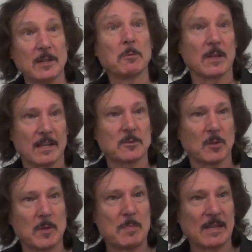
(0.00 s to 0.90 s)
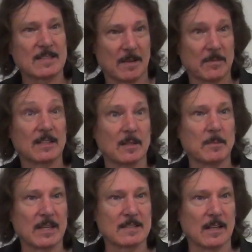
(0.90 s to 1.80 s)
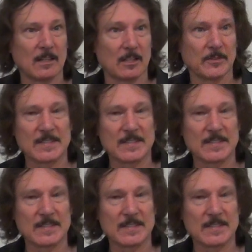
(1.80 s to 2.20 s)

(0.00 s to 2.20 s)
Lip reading: it will actually pick something that makes a lot of